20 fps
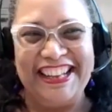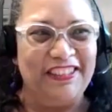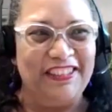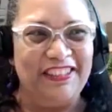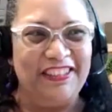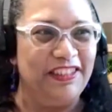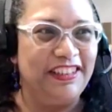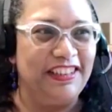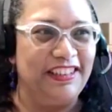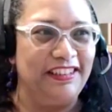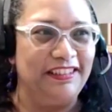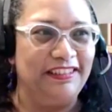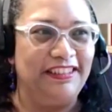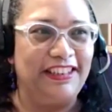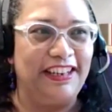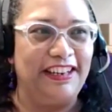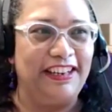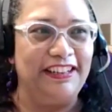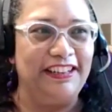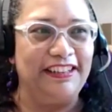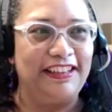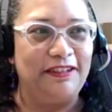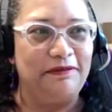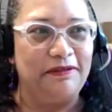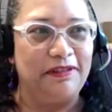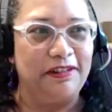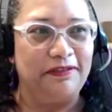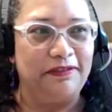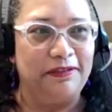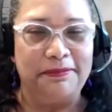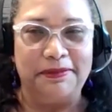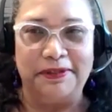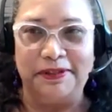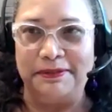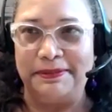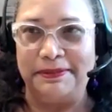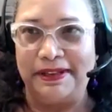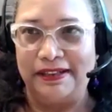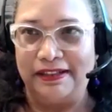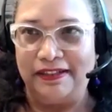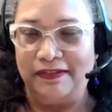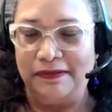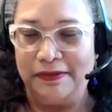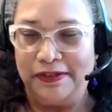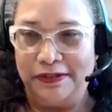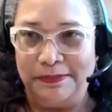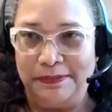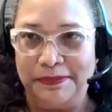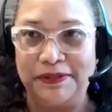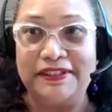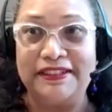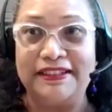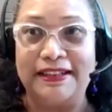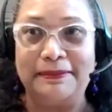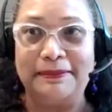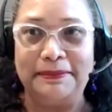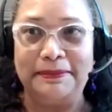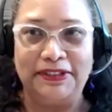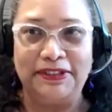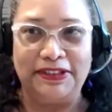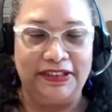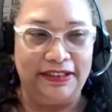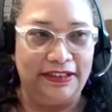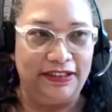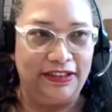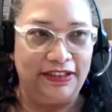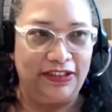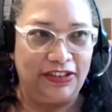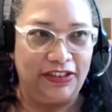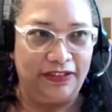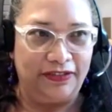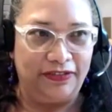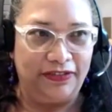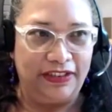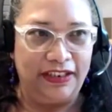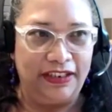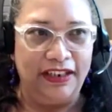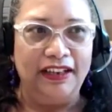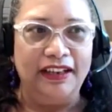We're going to change that word from perspective to perception shift.